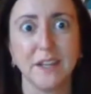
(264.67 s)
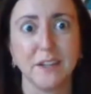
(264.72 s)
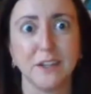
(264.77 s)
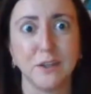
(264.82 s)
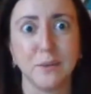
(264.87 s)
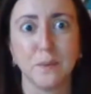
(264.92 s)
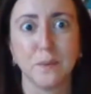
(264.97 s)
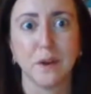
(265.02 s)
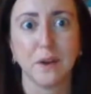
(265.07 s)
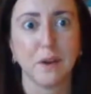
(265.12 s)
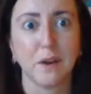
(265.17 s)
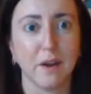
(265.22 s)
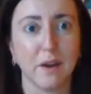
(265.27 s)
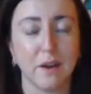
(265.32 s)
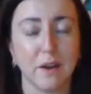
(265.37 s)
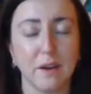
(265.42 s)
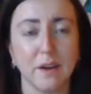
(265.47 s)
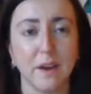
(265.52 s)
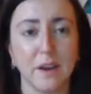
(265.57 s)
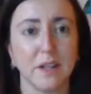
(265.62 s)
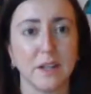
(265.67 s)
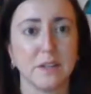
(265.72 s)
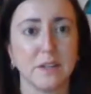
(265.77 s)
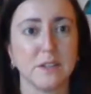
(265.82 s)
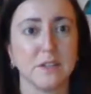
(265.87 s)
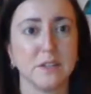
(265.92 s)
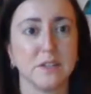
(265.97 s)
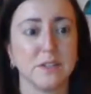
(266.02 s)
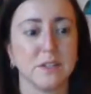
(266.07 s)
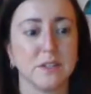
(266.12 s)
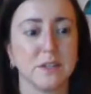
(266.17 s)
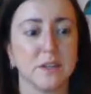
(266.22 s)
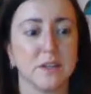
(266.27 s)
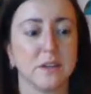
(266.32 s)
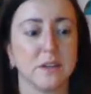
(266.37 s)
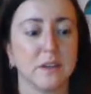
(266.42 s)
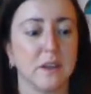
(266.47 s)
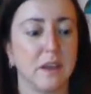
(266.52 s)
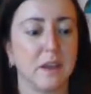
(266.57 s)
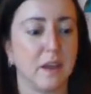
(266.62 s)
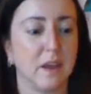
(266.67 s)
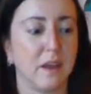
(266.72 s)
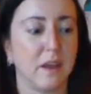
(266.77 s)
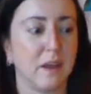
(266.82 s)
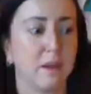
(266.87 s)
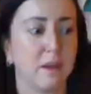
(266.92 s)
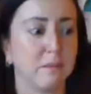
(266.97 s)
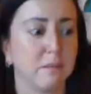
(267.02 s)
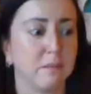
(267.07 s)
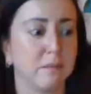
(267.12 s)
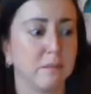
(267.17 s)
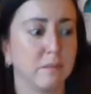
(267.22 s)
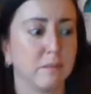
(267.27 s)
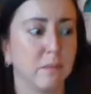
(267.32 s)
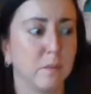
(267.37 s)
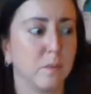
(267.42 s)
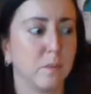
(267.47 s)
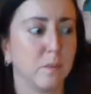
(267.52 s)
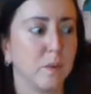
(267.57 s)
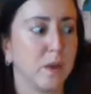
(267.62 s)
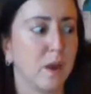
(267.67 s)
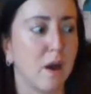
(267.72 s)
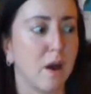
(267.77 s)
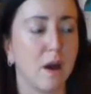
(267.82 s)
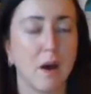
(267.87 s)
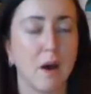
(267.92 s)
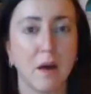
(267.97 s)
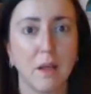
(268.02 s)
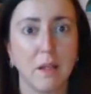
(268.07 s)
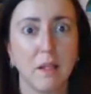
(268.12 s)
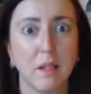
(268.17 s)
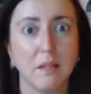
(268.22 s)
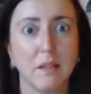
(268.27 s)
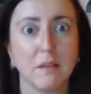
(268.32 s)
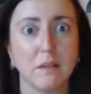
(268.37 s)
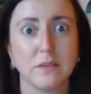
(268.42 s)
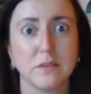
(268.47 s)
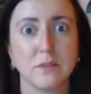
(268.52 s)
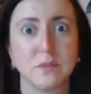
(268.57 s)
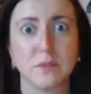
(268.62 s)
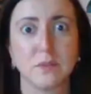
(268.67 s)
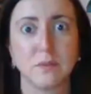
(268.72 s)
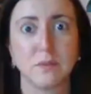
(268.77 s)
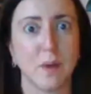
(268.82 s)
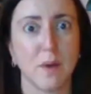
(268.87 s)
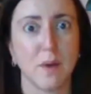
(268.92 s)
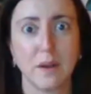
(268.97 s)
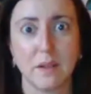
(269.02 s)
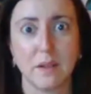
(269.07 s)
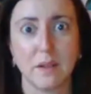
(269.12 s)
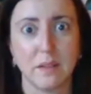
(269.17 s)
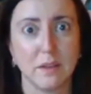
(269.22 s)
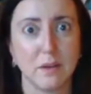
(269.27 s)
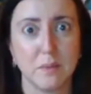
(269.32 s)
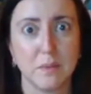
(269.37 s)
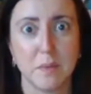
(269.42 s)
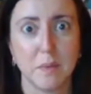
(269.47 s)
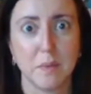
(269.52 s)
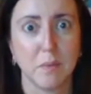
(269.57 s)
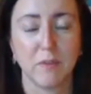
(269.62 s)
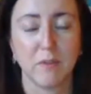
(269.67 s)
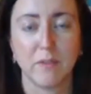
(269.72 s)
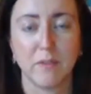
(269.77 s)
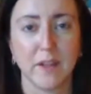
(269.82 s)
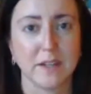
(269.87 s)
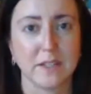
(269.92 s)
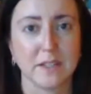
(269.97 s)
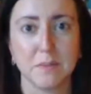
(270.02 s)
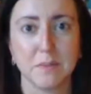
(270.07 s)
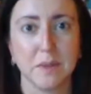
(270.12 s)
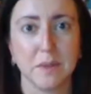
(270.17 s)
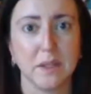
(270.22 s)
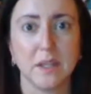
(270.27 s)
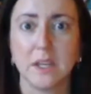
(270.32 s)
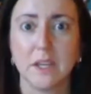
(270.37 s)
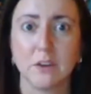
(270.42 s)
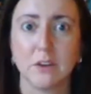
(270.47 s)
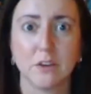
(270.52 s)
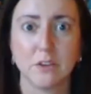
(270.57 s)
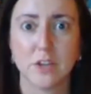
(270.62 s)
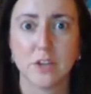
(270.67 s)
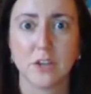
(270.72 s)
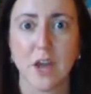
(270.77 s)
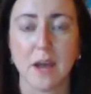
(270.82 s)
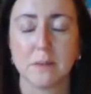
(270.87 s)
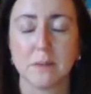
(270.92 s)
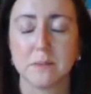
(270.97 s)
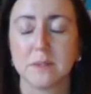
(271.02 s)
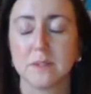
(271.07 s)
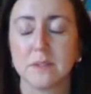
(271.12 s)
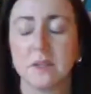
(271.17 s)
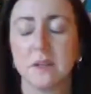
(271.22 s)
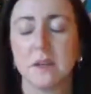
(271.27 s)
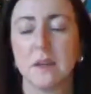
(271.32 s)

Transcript: You work hard and um, we all sort of want a little bit more flexibility in our jobs.